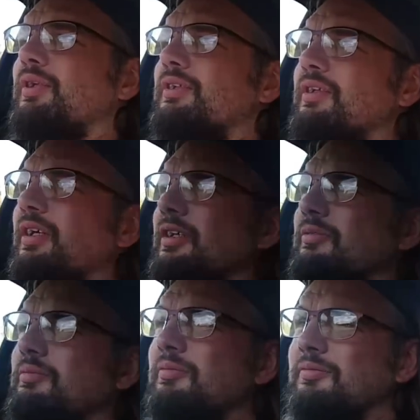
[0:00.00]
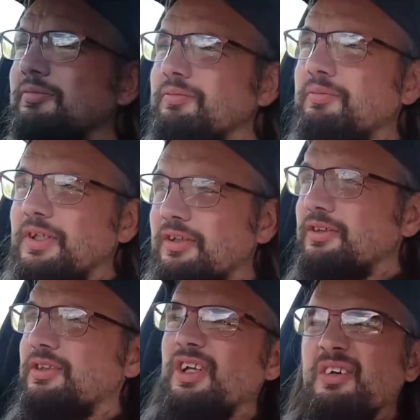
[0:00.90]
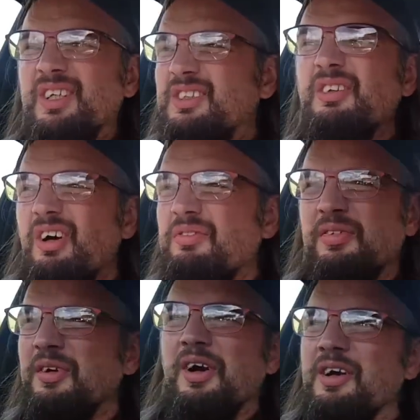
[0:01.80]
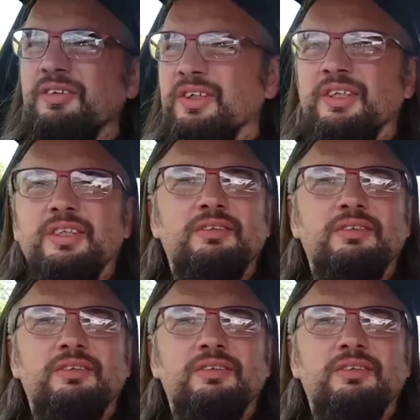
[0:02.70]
But because, you know, it's not a Ferrari.